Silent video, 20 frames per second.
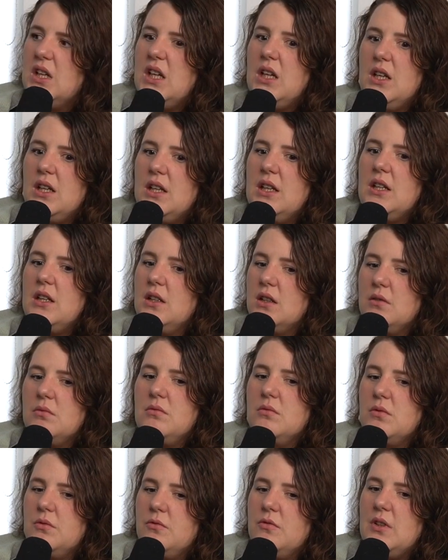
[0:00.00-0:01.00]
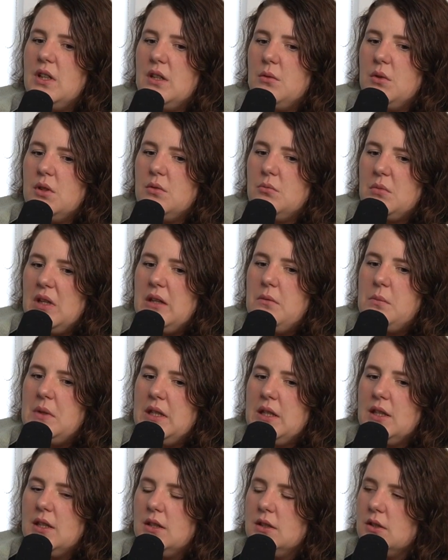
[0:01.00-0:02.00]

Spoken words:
I think it very well might be it.